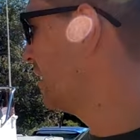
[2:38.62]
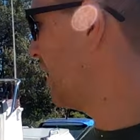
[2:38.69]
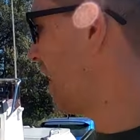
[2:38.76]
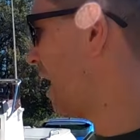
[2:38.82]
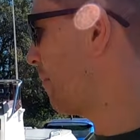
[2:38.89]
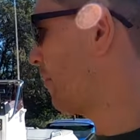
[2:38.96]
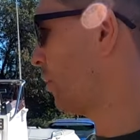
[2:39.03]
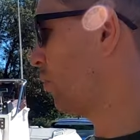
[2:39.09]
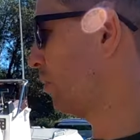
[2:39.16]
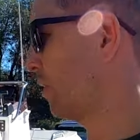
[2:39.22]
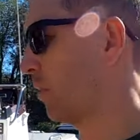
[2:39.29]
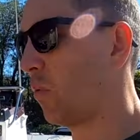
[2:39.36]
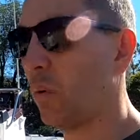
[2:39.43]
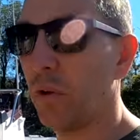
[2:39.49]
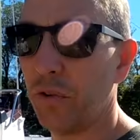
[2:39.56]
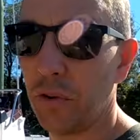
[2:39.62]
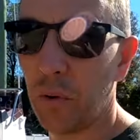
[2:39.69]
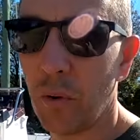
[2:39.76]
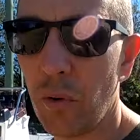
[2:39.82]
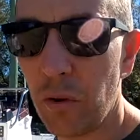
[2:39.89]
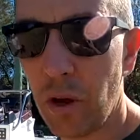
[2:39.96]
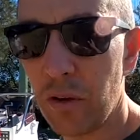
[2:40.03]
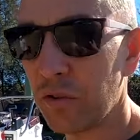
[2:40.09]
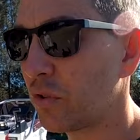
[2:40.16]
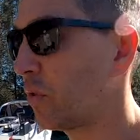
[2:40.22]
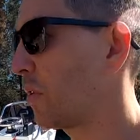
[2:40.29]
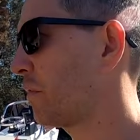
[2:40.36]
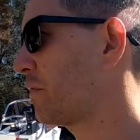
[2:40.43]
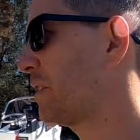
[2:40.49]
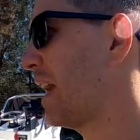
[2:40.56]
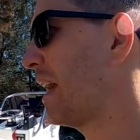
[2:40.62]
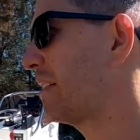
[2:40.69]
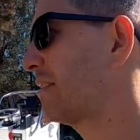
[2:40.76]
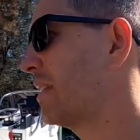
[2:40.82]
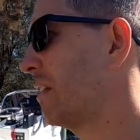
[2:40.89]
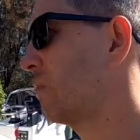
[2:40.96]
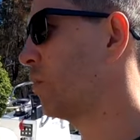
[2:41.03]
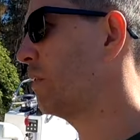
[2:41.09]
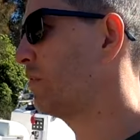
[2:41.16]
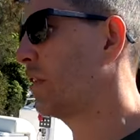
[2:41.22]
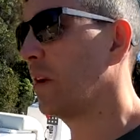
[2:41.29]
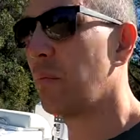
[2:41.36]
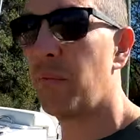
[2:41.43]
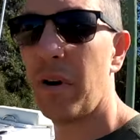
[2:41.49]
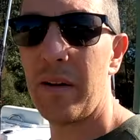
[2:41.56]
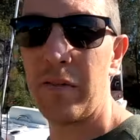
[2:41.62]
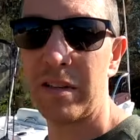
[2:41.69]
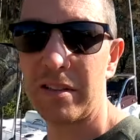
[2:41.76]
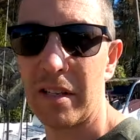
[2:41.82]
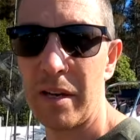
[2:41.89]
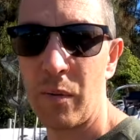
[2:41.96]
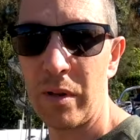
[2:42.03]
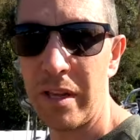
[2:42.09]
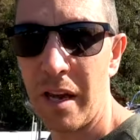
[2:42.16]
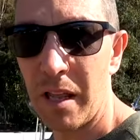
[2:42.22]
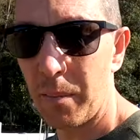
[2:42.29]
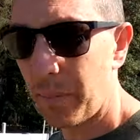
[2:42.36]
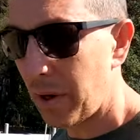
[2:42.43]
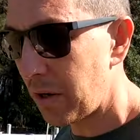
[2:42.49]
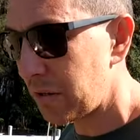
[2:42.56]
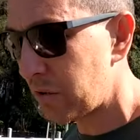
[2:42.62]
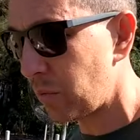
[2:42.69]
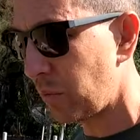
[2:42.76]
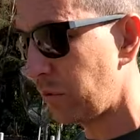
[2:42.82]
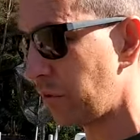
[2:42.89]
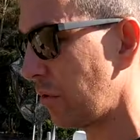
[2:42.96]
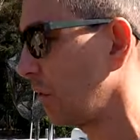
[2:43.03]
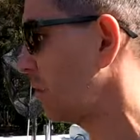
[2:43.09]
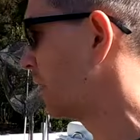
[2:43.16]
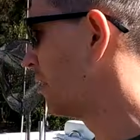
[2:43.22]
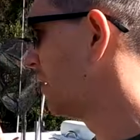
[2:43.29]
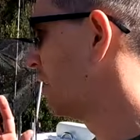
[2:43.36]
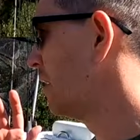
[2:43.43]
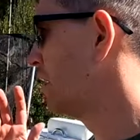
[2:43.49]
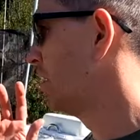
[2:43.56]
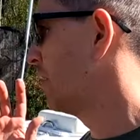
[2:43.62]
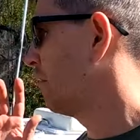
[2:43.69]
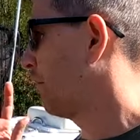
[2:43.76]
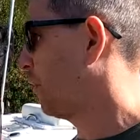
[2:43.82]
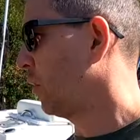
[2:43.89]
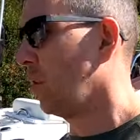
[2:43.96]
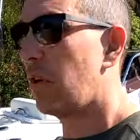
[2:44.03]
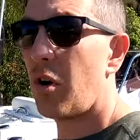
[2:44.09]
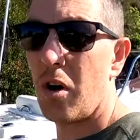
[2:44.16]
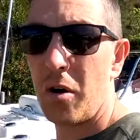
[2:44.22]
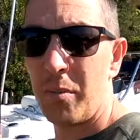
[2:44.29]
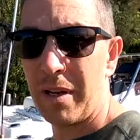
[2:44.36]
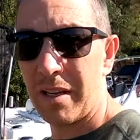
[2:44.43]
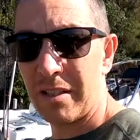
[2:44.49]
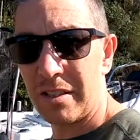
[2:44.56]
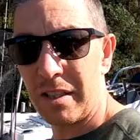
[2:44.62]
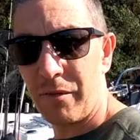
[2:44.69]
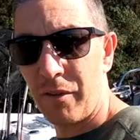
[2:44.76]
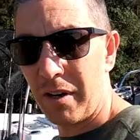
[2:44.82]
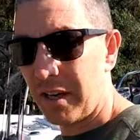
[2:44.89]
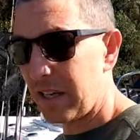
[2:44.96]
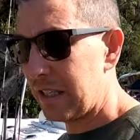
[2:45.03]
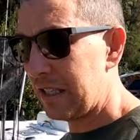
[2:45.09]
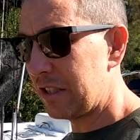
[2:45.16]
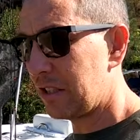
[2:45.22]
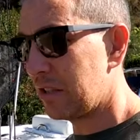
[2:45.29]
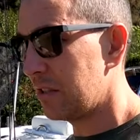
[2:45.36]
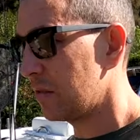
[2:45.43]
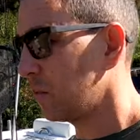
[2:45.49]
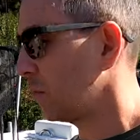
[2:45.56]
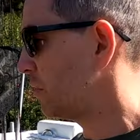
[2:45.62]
But we'll do all those sort of tests as we've done previously with the other boats. We'll do fuel economy under different conditions.